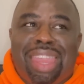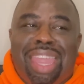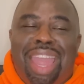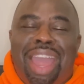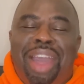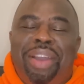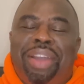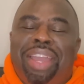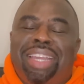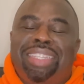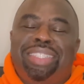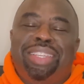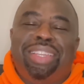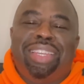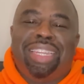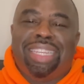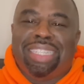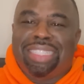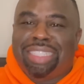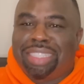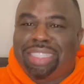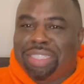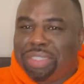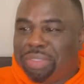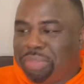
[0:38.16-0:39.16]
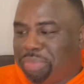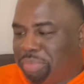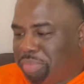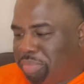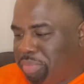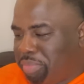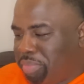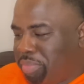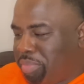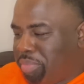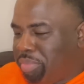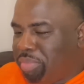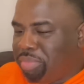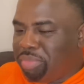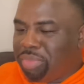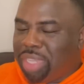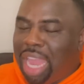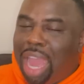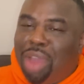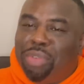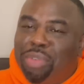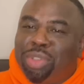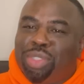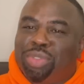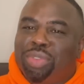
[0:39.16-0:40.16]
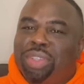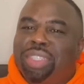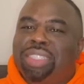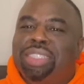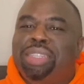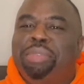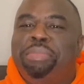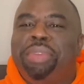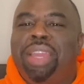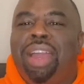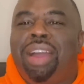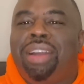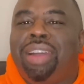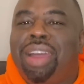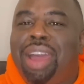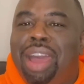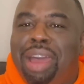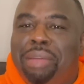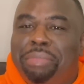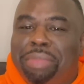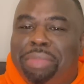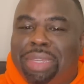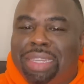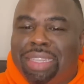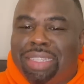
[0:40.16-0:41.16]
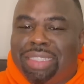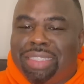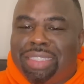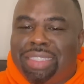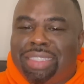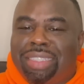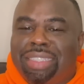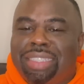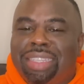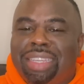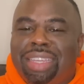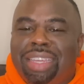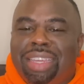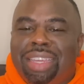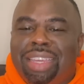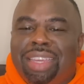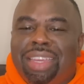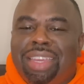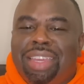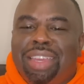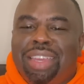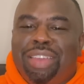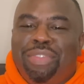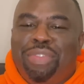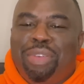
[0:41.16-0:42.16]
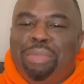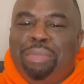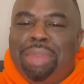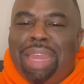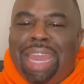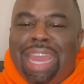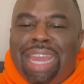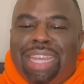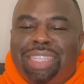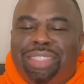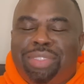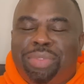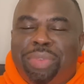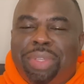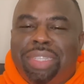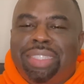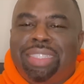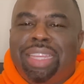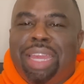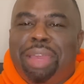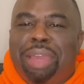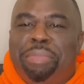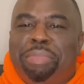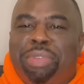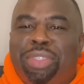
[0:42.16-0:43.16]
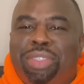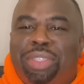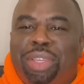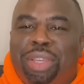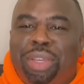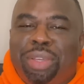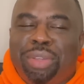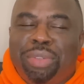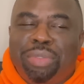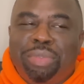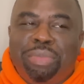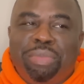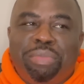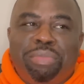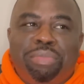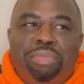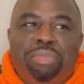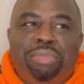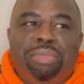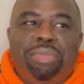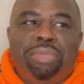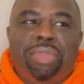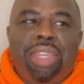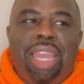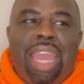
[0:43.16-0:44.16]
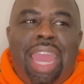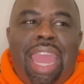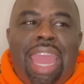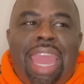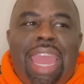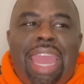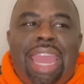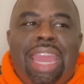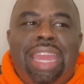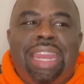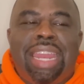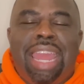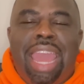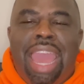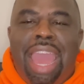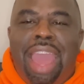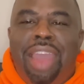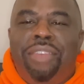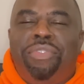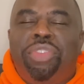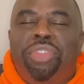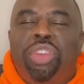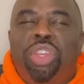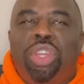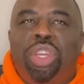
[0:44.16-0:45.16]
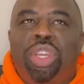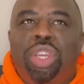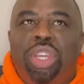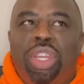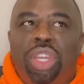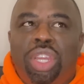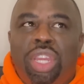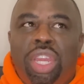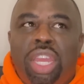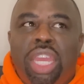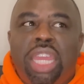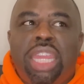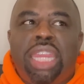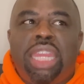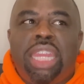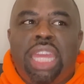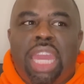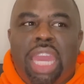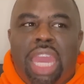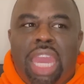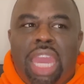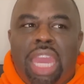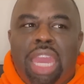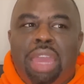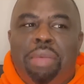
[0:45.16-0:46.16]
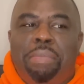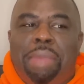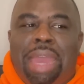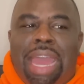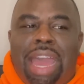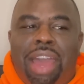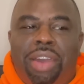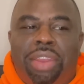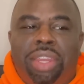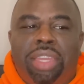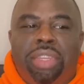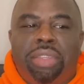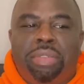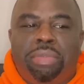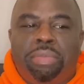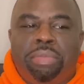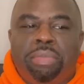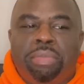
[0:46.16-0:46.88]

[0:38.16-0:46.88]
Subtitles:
Okay, so listen, I was reading some of y'all comments from last week's episode, and after thinking about it,